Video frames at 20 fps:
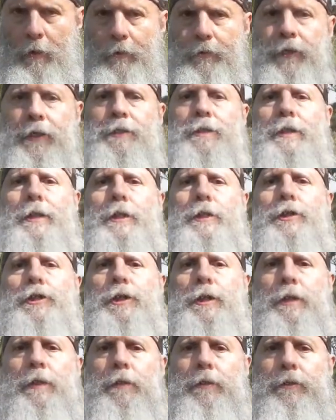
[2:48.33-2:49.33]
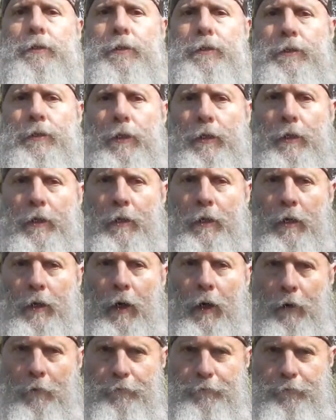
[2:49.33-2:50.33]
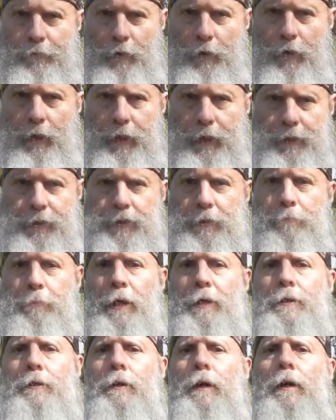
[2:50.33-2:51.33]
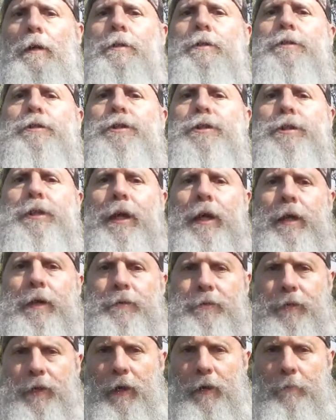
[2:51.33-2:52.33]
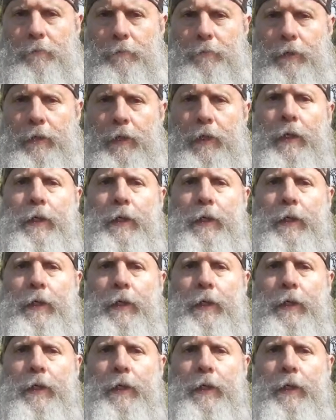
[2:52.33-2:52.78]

the teachings of Freud, to better understand them,